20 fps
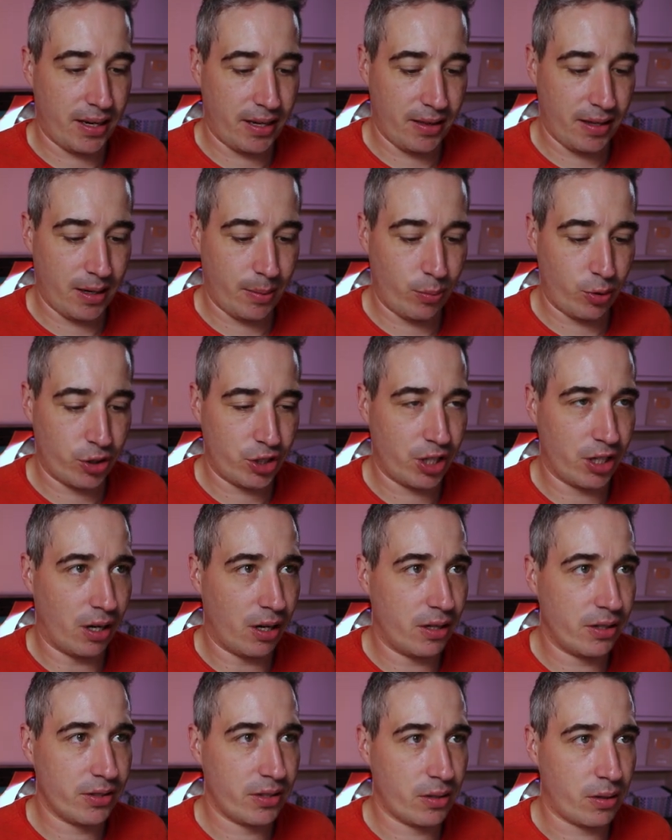And then I'm pushing
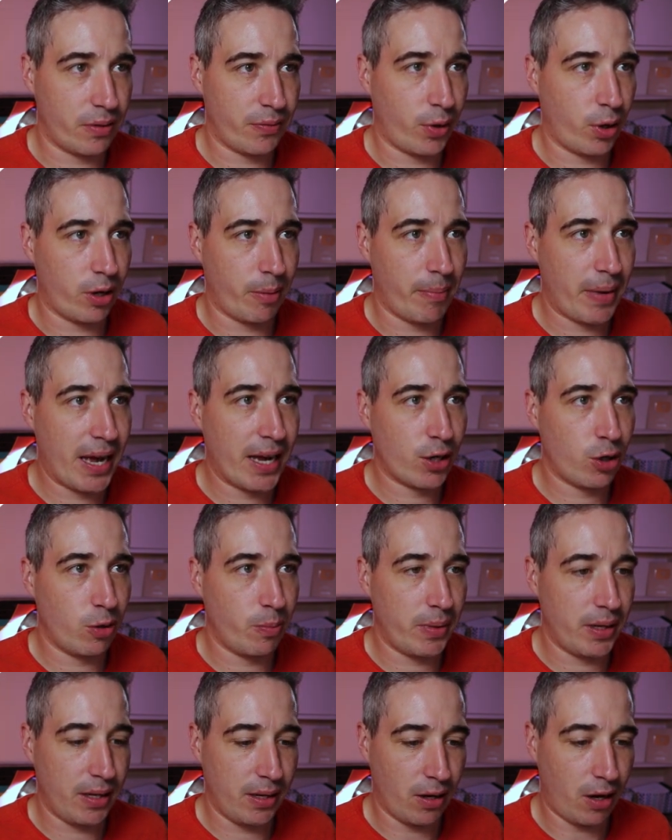Alt, or if you're on a Mac, it'd
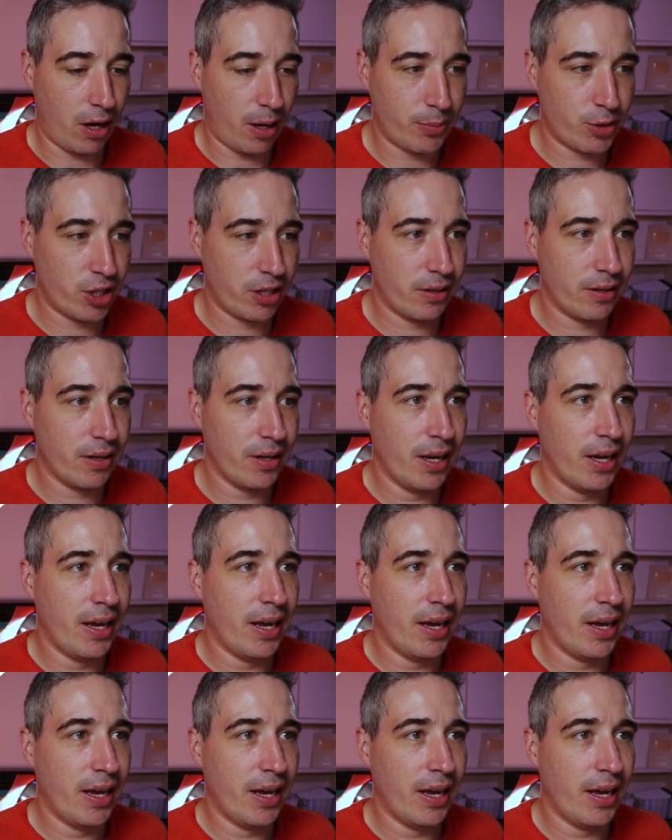be Option.